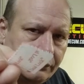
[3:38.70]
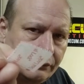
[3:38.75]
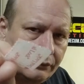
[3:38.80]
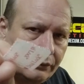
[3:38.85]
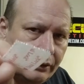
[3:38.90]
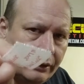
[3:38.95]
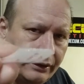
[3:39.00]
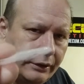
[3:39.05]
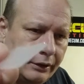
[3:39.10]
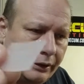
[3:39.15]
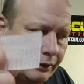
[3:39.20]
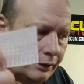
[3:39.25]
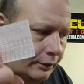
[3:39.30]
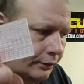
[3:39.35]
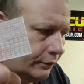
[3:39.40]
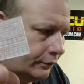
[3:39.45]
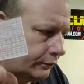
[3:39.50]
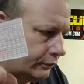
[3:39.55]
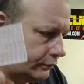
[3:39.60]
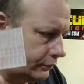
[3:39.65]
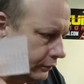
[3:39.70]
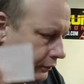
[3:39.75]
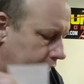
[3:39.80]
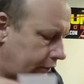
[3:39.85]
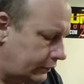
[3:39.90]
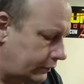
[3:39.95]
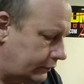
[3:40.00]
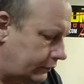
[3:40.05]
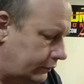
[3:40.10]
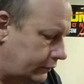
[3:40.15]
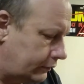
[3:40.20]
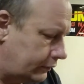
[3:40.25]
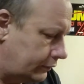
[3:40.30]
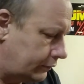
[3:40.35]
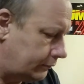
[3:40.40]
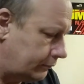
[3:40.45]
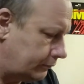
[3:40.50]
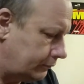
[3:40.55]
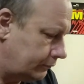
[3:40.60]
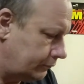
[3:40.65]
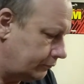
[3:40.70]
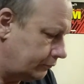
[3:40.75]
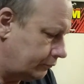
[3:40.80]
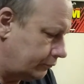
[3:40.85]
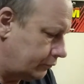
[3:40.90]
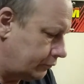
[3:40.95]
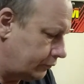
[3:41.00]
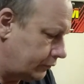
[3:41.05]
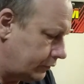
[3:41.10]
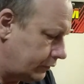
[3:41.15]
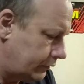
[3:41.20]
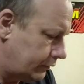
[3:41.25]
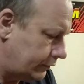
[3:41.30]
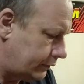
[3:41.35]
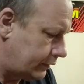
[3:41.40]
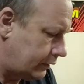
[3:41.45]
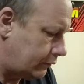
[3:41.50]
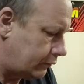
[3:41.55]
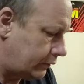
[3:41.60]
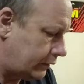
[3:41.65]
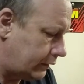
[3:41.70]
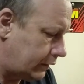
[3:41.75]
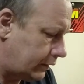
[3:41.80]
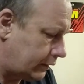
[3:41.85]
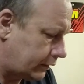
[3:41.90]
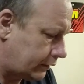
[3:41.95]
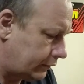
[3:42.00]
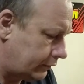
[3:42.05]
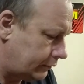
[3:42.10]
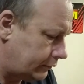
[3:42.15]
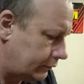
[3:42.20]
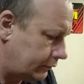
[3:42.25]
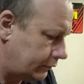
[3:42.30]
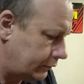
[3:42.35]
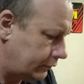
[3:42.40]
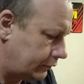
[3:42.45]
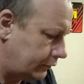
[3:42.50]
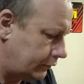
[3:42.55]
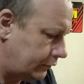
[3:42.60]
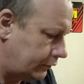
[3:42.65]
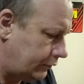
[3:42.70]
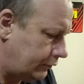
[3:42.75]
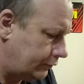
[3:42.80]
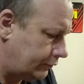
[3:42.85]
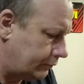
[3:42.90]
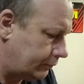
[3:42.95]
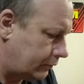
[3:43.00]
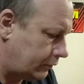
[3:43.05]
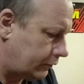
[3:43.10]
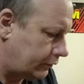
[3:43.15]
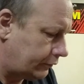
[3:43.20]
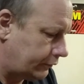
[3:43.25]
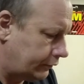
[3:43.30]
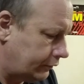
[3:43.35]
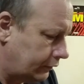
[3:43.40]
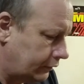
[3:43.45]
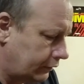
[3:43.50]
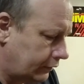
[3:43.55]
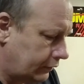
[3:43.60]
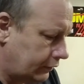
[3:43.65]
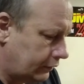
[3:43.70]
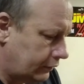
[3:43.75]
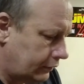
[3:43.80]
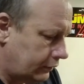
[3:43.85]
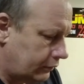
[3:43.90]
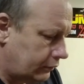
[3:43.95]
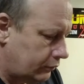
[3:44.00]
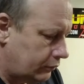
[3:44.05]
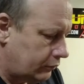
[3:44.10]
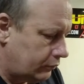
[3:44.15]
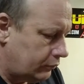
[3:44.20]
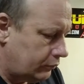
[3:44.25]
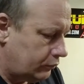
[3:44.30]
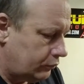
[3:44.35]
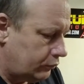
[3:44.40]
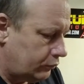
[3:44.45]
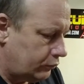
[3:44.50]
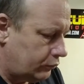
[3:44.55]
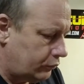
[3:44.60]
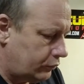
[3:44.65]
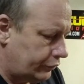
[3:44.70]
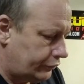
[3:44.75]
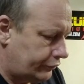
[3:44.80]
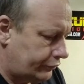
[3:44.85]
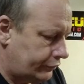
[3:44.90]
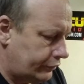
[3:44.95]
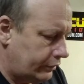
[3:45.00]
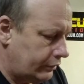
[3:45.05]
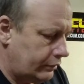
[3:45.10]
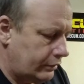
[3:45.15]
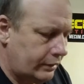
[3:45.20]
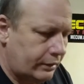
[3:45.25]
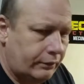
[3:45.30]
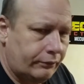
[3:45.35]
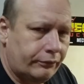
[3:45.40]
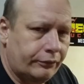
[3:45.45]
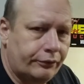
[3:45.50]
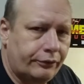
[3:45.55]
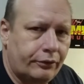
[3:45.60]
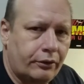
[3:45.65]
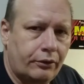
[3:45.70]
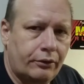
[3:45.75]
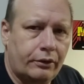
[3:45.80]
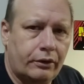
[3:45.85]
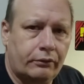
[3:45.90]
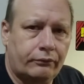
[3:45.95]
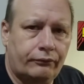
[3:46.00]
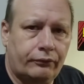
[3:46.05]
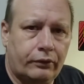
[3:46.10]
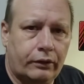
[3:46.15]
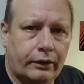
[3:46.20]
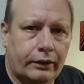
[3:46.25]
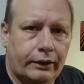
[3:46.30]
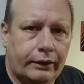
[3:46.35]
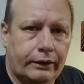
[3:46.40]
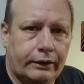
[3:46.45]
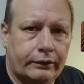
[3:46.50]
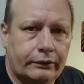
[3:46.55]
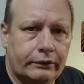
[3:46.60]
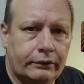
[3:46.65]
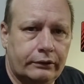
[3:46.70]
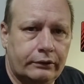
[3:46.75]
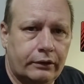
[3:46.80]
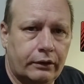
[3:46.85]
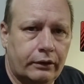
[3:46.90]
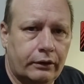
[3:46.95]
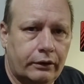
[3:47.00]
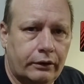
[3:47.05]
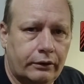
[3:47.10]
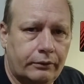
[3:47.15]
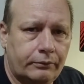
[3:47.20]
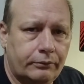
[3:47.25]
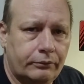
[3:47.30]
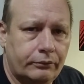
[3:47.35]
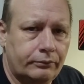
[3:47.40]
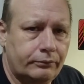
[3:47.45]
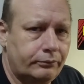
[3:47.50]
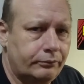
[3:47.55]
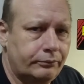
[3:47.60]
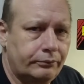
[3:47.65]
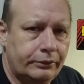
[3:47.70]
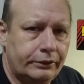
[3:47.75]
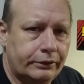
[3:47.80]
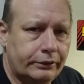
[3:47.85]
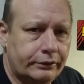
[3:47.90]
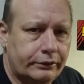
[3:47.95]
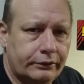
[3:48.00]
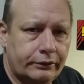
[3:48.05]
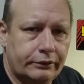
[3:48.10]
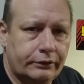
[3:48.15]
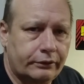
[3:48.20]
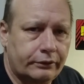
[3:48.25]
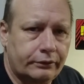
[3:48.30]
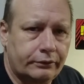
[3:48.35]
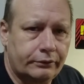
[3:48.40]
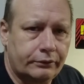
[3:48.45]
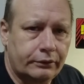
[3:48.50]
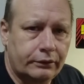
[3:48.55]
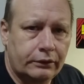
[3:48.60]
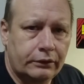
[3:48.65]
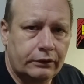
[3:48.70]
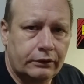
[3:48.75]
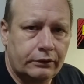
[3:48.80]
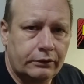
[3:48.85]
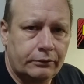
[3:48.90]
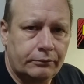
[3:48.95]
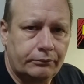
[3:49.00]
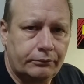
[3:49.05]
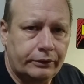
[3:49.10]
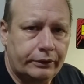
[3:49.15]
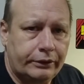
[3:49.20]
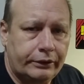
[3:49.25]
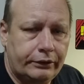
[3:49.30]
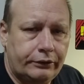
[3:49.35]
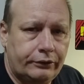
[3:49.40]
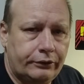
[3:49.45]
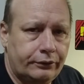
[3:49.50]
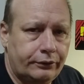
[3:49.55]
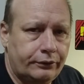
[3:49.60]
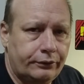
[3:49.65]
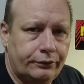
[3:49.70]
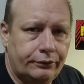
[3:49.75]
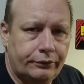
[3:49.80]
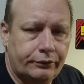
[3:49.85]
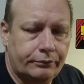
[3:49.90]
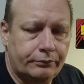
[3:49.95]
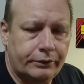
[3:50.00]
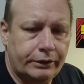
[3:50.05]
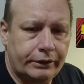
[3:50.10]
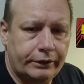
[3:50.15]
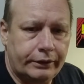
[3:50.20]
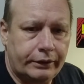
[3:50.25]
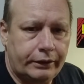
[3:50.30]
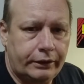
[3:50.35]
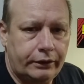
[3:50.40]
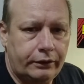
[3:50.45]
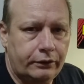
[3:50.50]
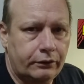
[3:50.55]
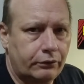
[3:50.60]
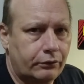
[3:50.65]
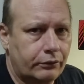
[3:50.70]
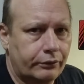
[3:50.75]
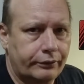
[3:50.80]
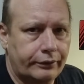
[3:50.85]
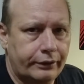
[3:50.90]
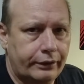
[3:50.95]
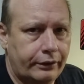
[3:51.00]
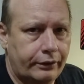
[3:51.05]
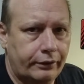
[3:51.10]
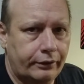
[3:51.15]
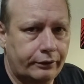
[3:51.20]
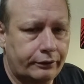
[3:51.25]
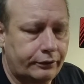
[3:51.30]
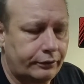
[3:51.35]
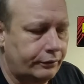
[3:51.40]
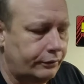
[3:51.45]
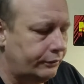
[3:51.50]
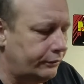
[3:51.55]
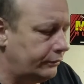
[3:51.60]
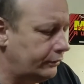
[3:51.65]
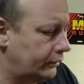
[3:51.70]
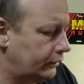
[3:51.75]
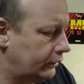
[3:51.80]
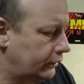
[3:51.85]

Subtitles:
right here, and that way I can use them on whichever drone I'm flying at the time, be it the Mini 2, the Mini, or the Air 2.